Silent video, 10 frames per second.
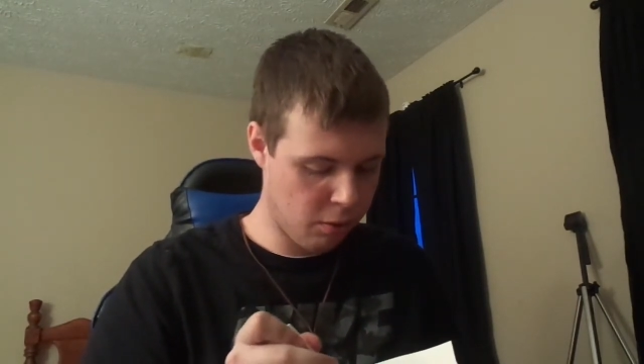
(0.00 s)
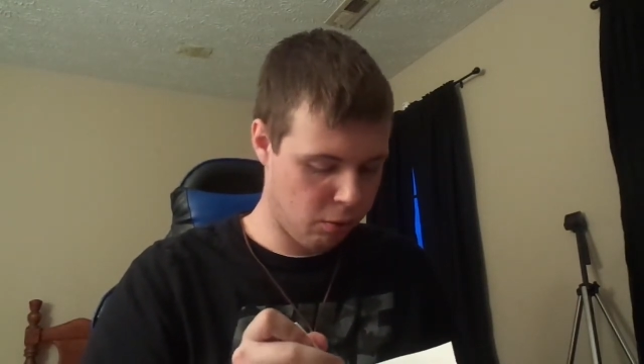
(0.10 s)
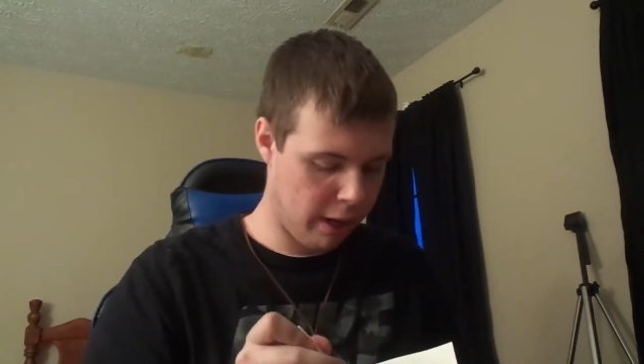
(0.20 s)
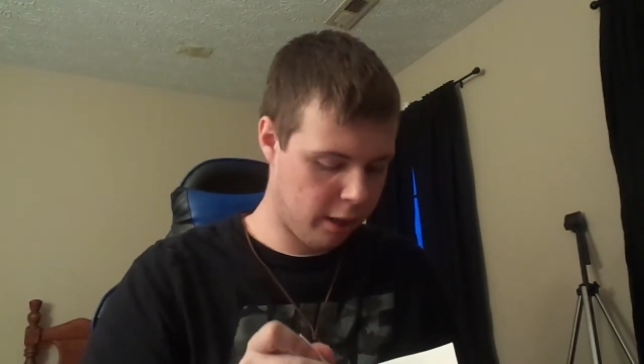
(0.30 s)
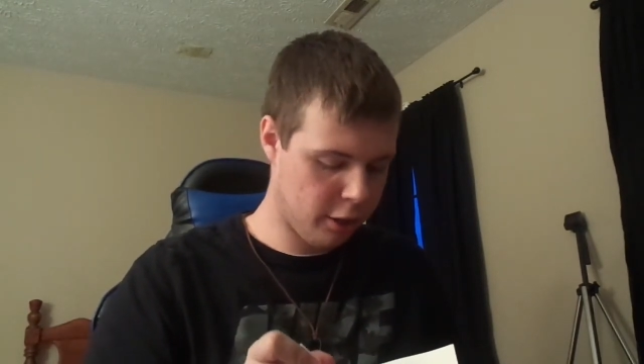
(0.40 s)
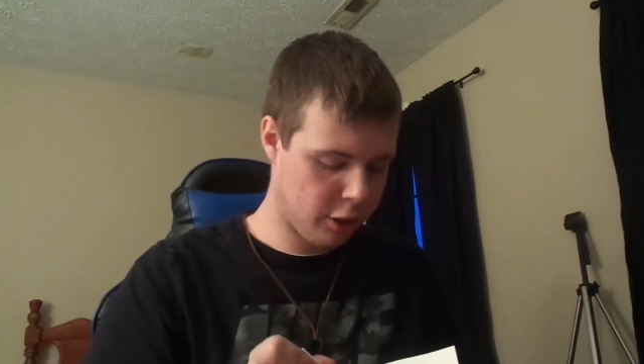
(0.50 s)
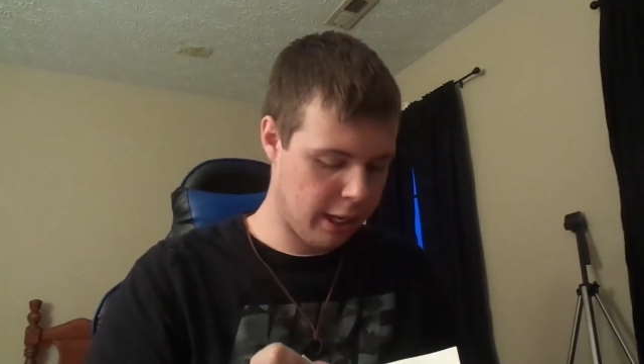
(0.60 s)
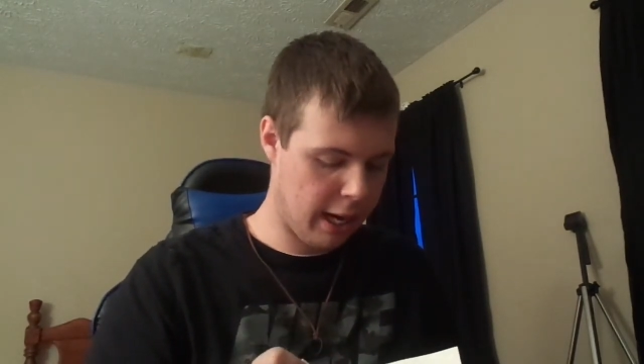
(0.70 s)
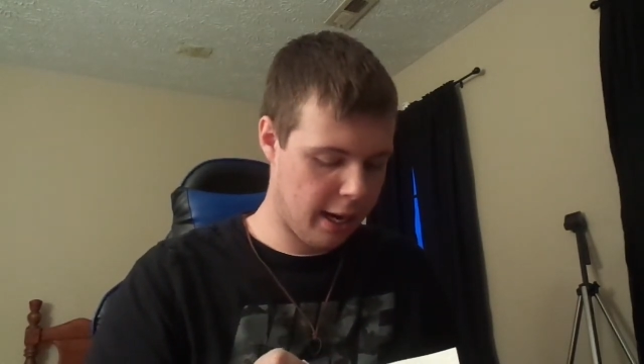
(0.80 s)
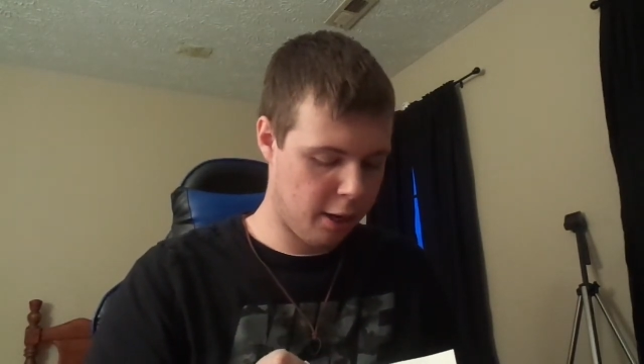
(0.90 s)
relish
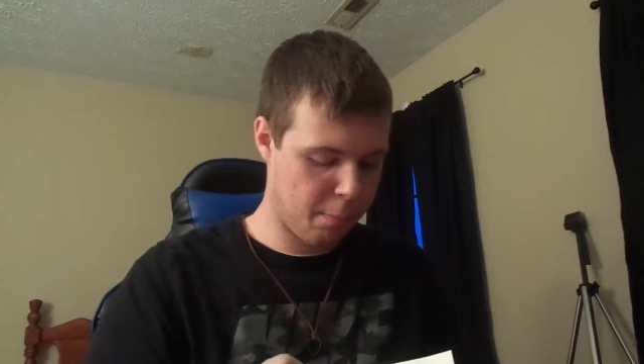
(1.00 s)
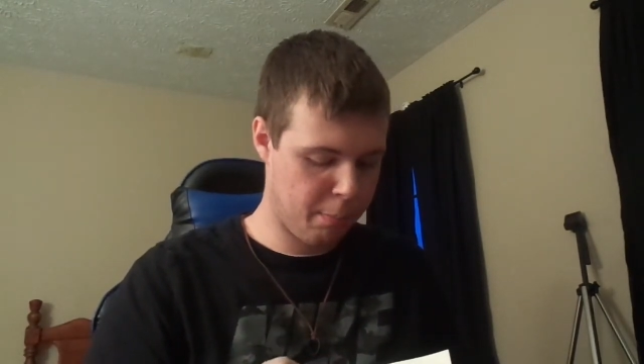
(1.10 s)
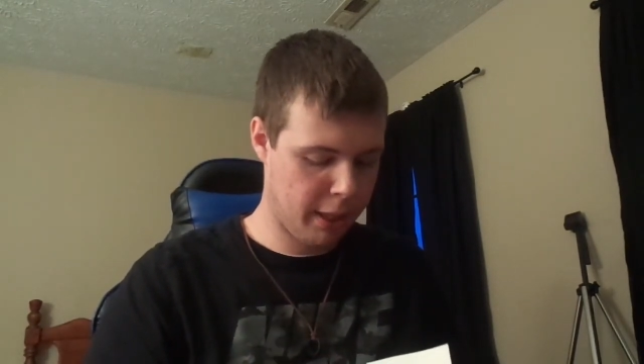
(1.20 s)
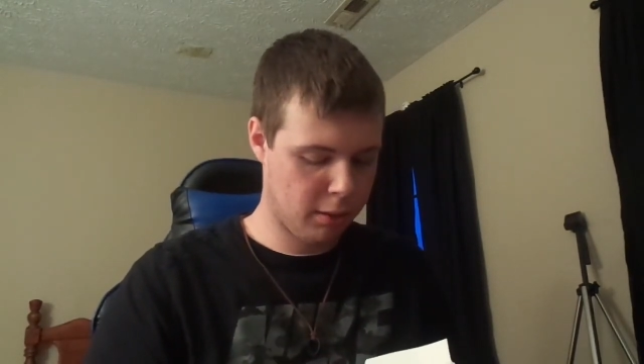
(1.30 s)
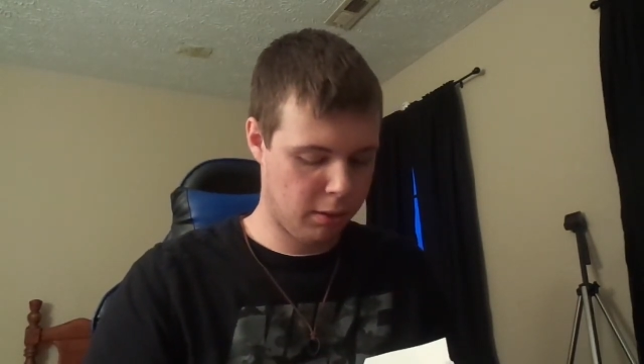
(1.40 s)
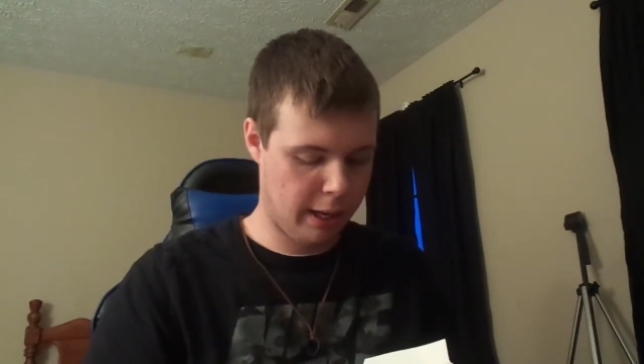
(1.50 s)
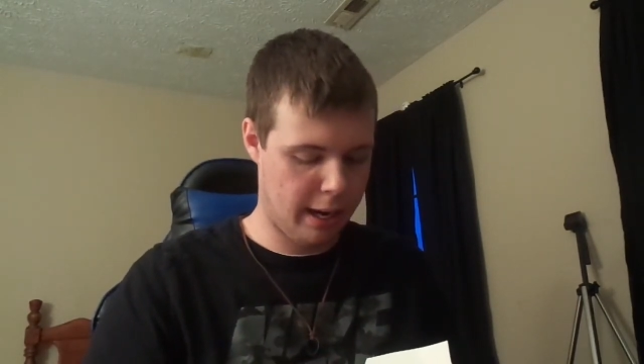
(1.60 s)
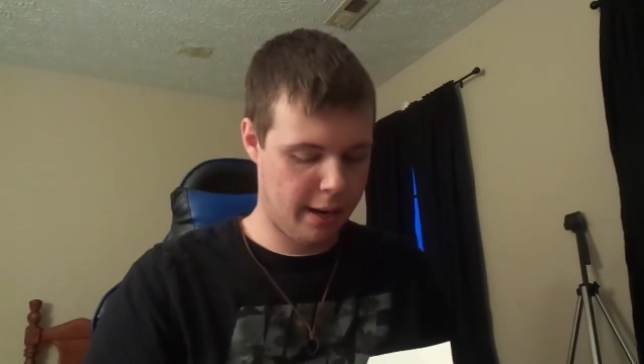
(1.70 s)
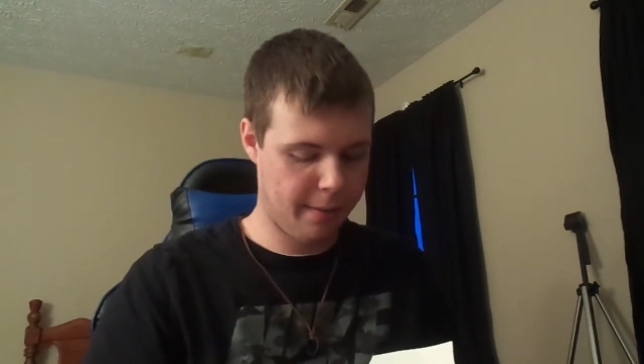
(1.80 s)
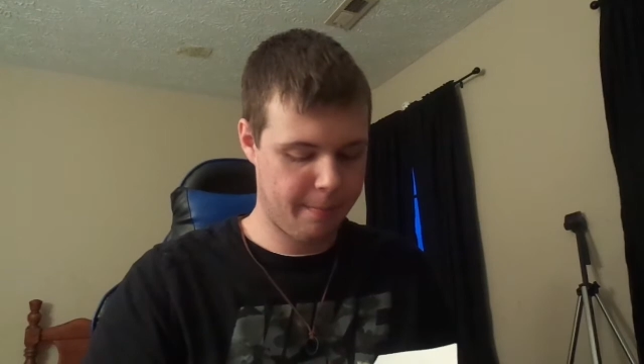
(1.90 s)
guy or pickle
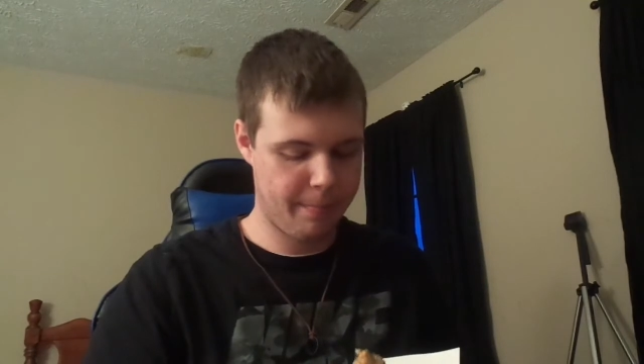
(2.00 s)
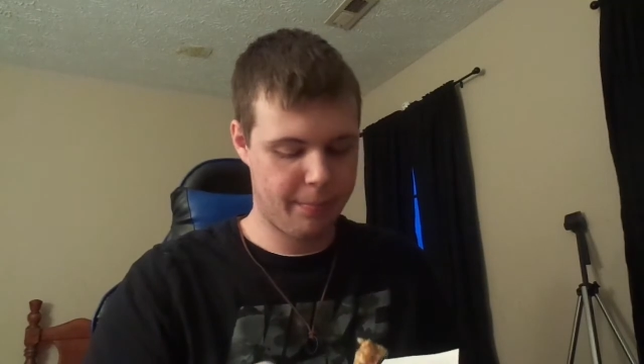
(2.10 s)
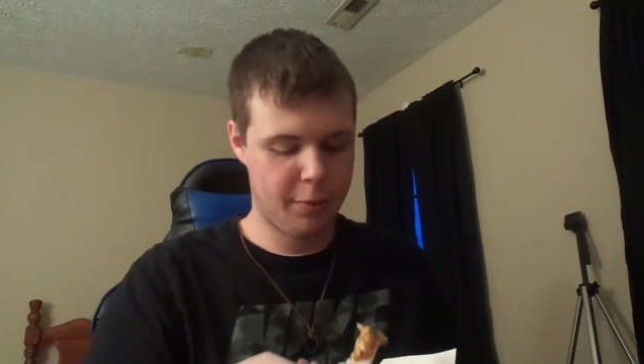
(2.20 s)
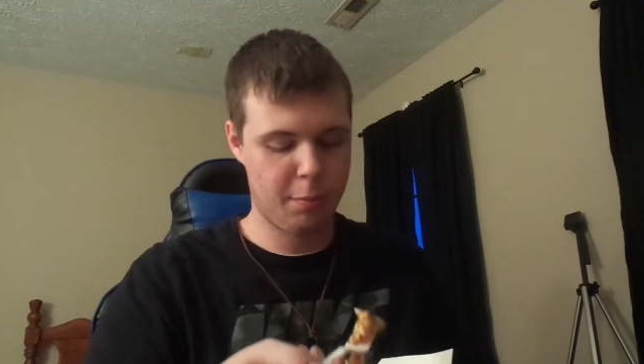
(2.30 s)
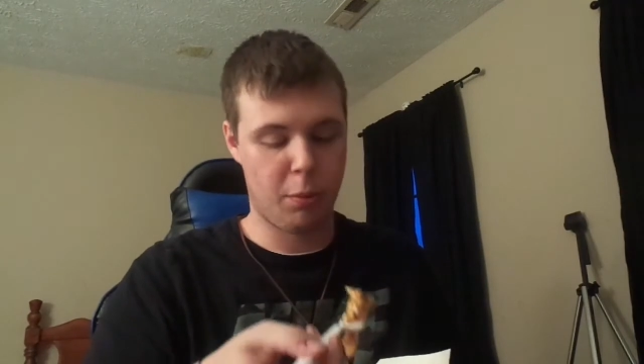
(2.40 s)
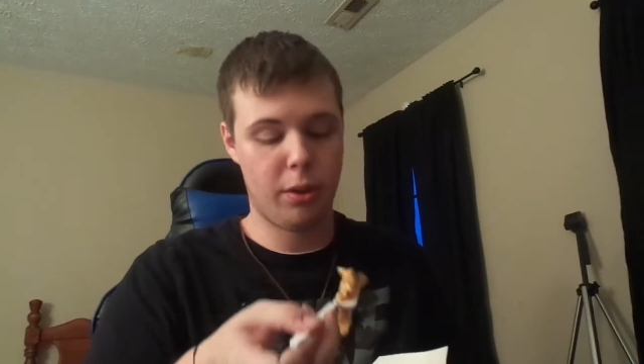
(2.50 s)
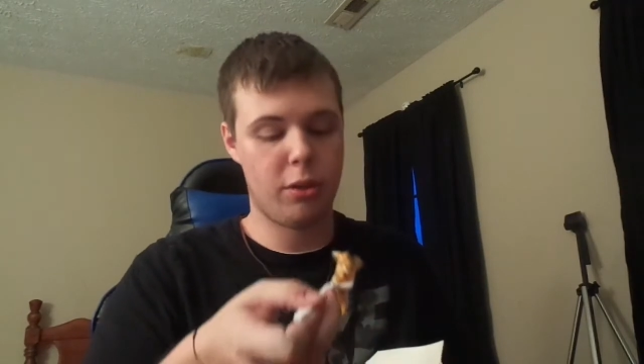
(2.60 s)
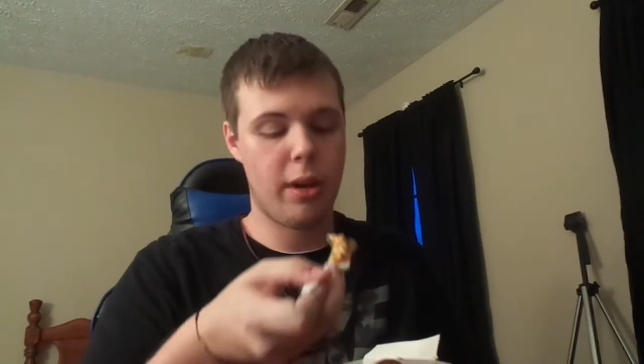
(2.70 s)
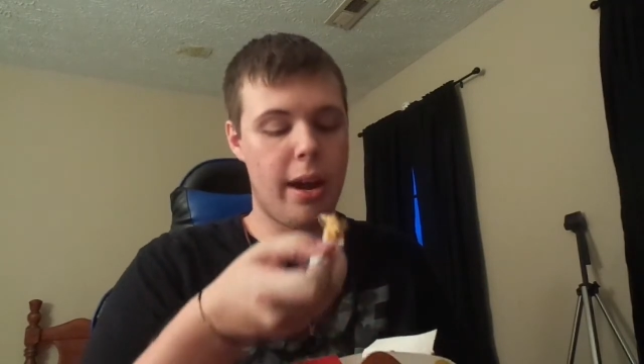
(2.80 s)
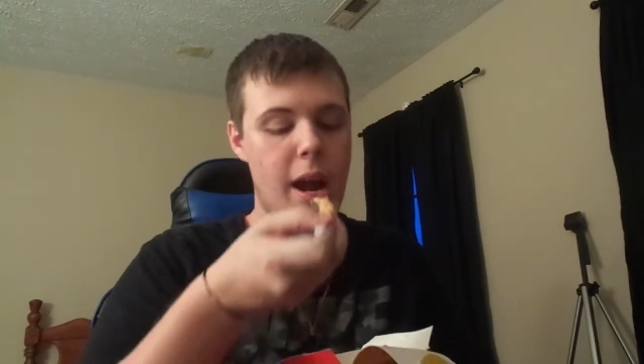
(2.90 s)
guy, but we're going
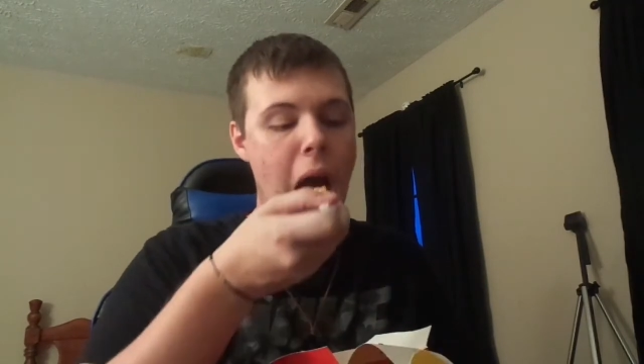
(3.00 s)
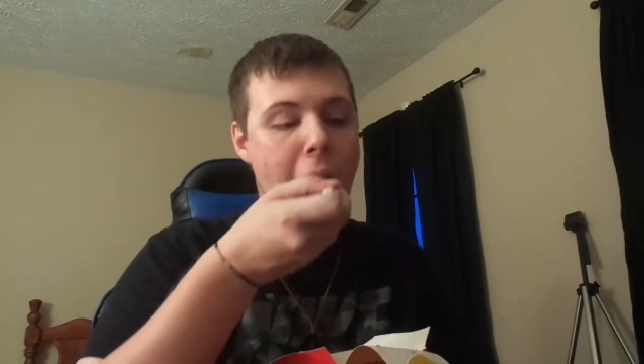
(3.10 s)
to try it.